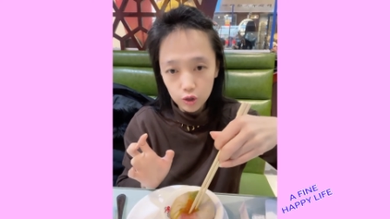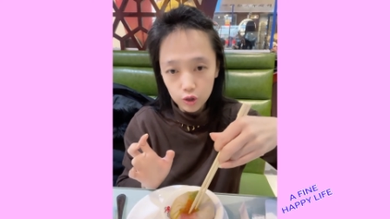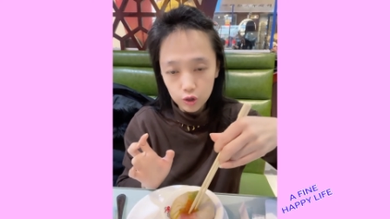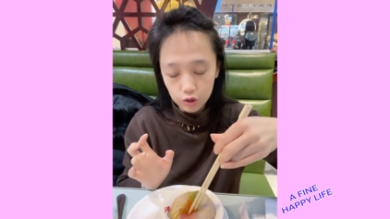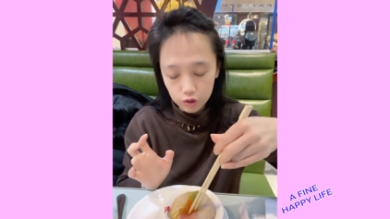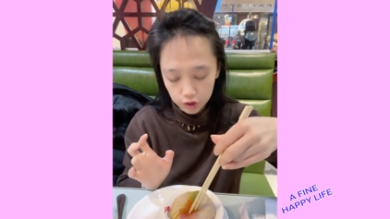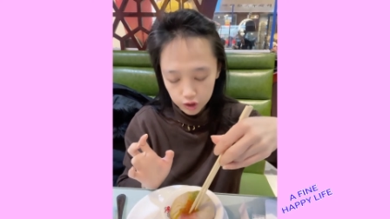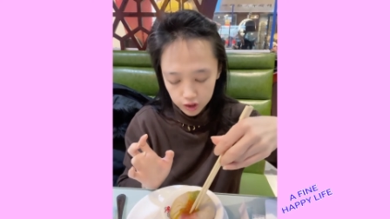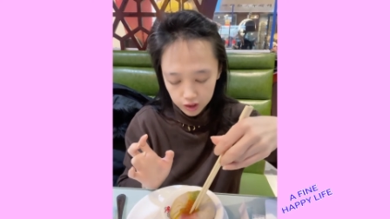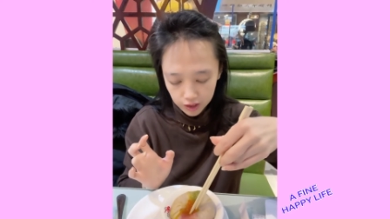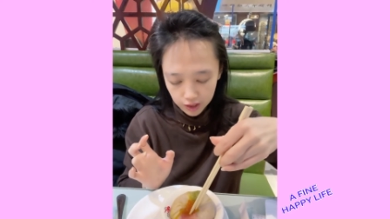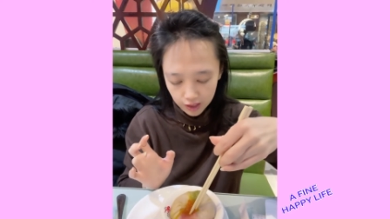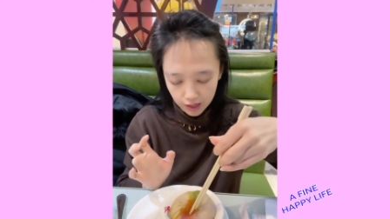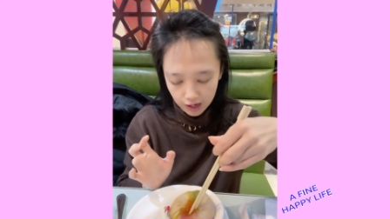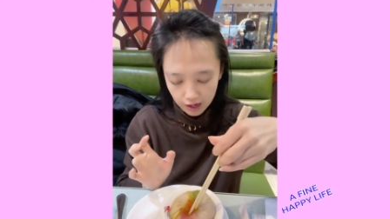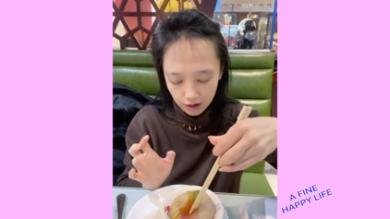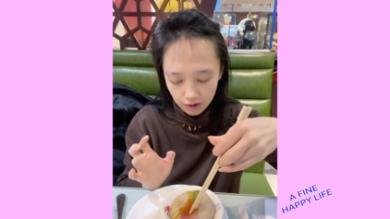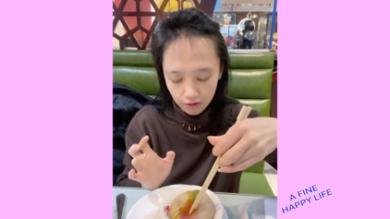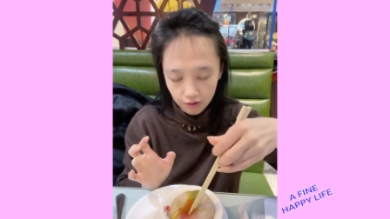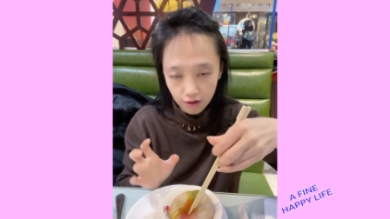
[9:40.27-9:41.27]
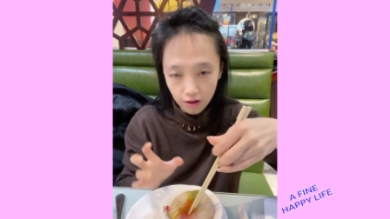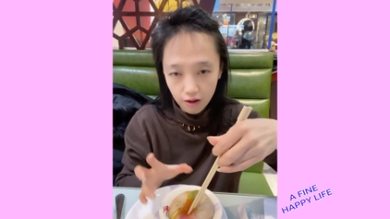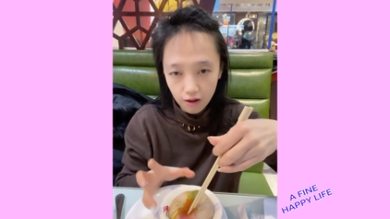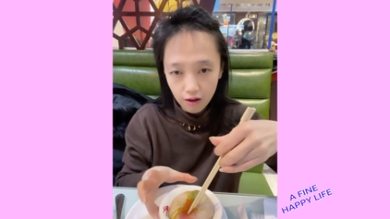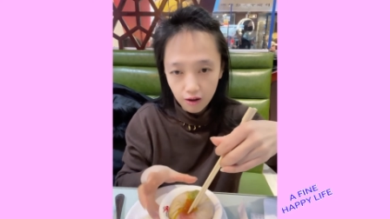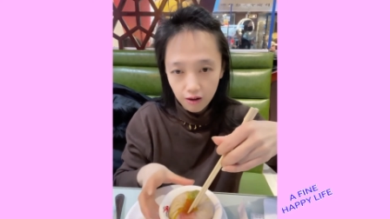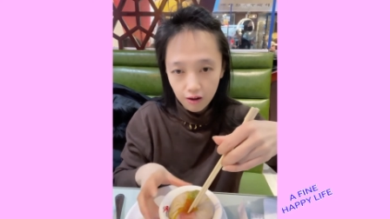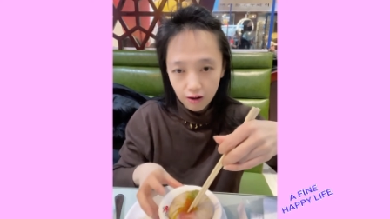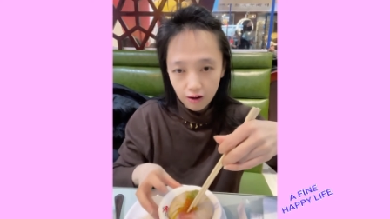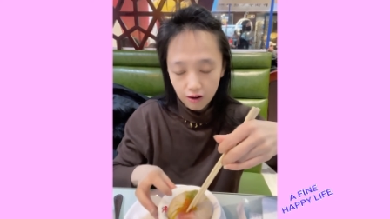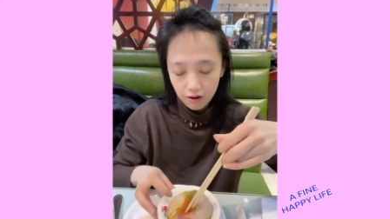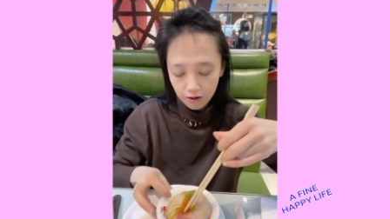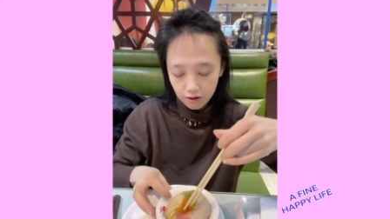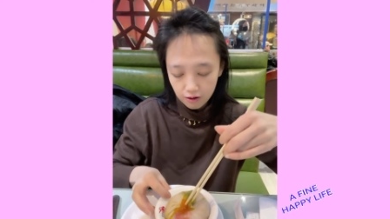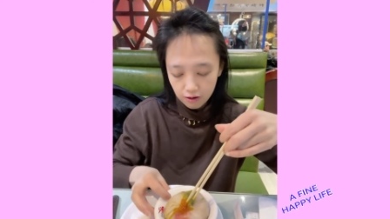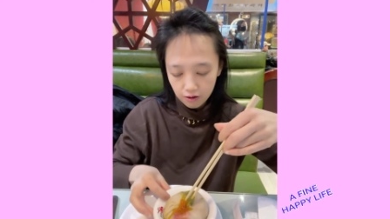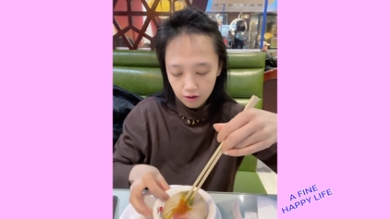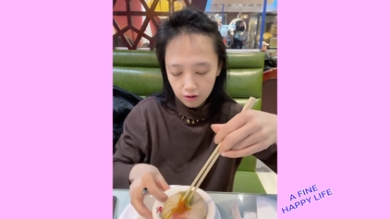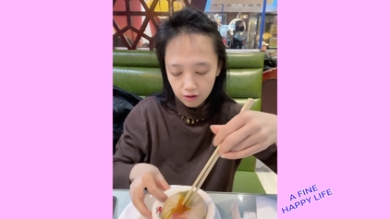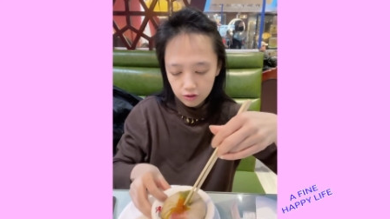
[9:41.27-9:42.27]
gushing out.
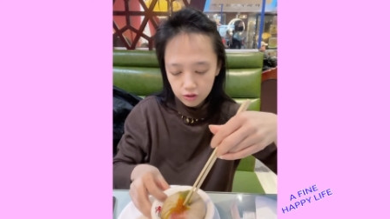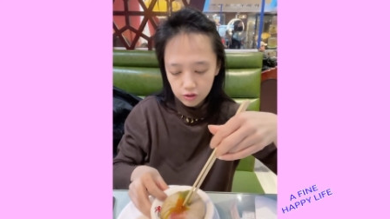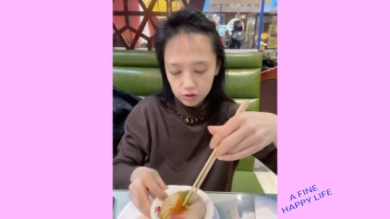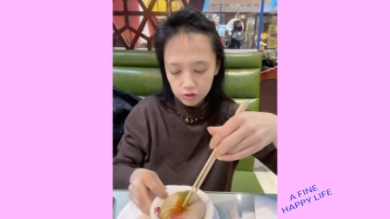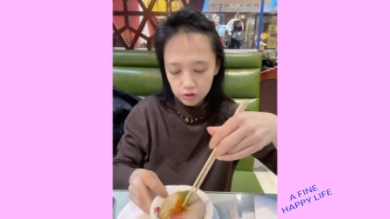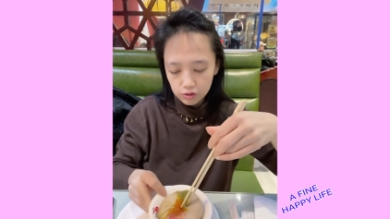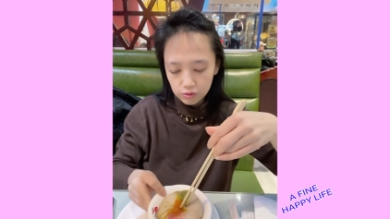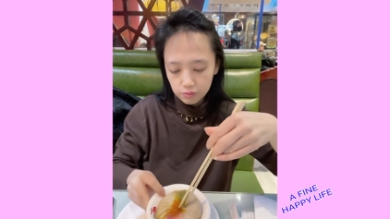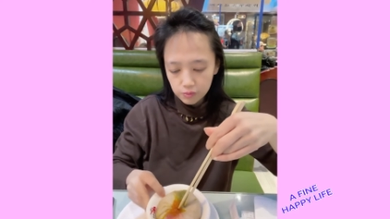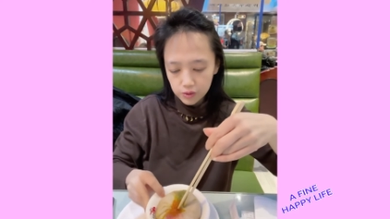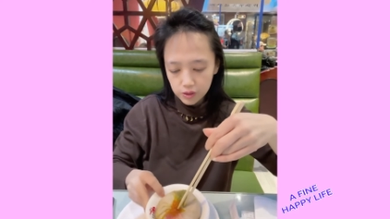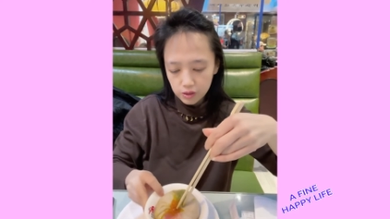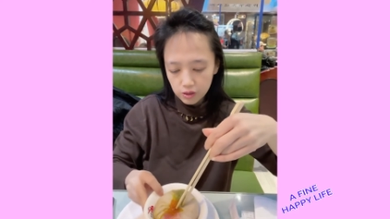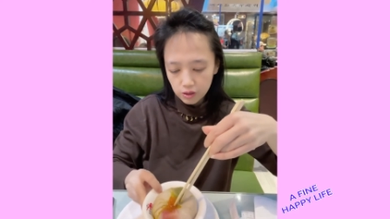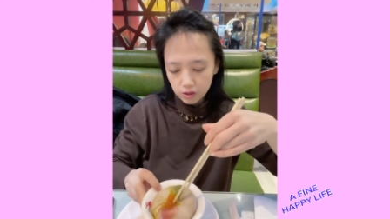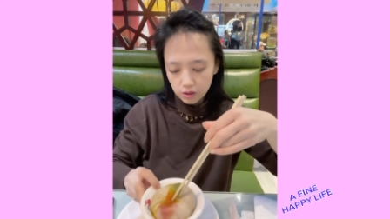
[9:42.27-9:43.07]
All the soups,